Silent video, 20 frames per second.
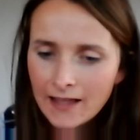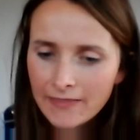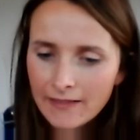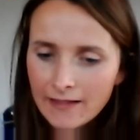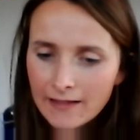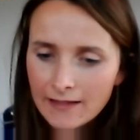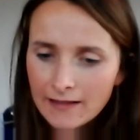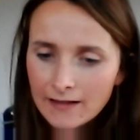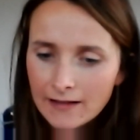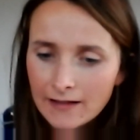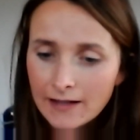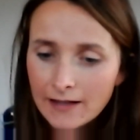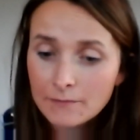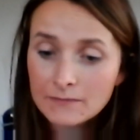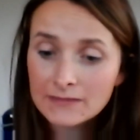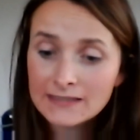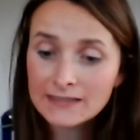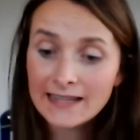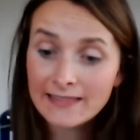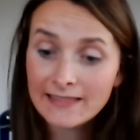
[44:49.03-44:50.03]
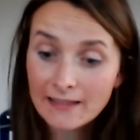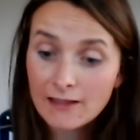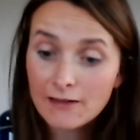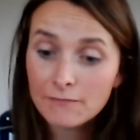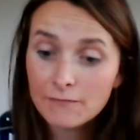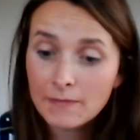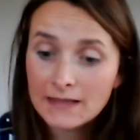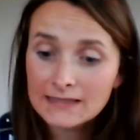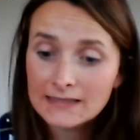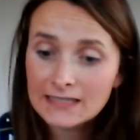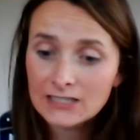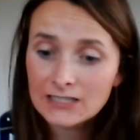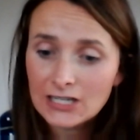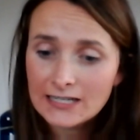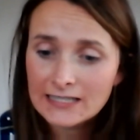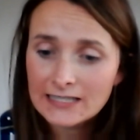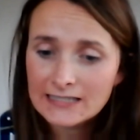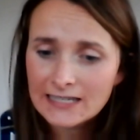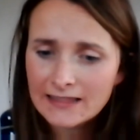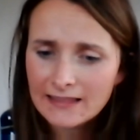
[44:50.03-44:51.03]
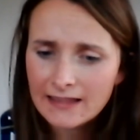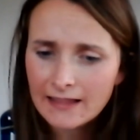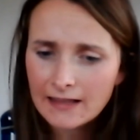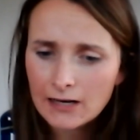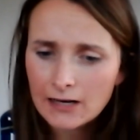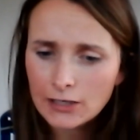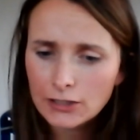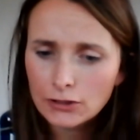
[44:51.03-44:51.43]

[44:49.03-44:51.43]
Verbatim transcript: that um, said that they've been suggested that